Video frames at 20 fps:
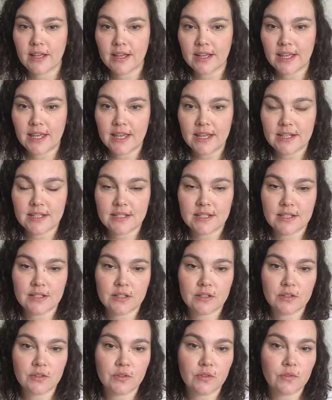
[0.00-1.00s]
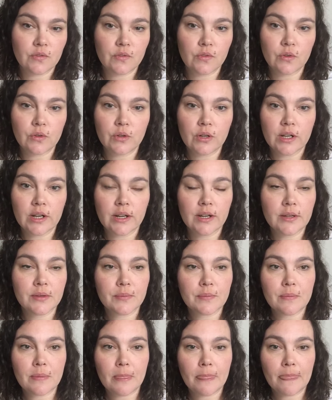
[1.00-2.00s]
kits for
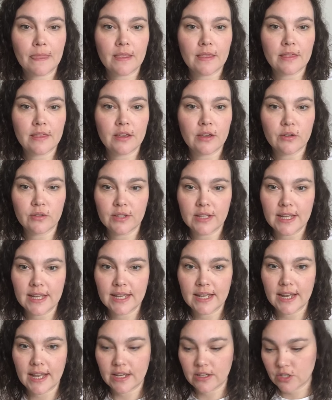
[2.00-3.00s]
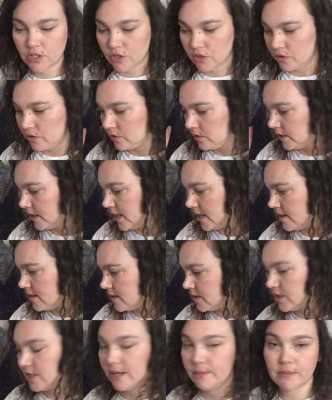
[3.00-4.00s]
the Only Connect shawl in
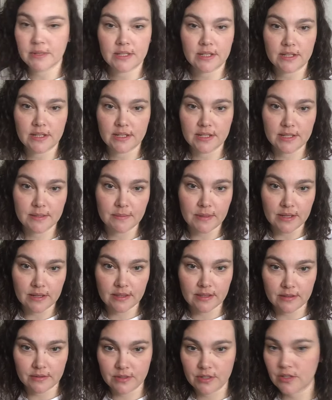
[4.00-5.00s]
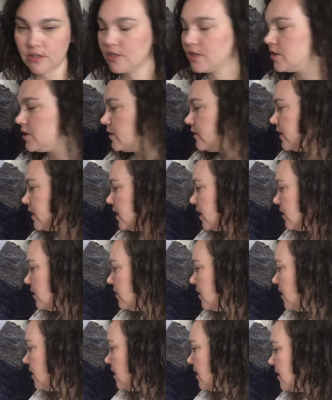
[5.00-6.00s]
the Jameson and Smith I was just showing you.
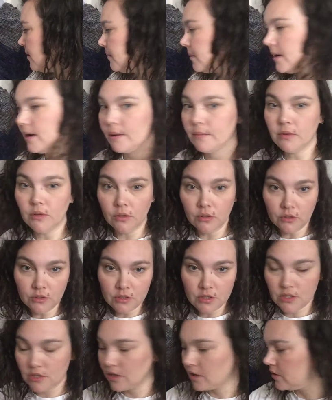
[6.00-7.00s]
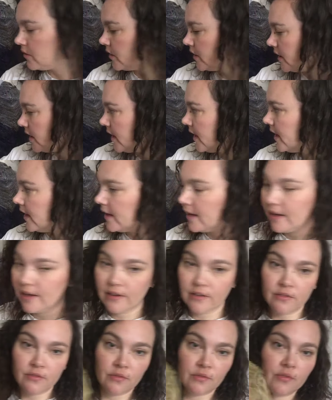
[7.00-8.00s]
But I'm also going to
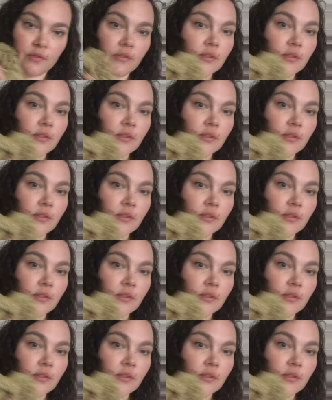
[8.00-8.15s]
have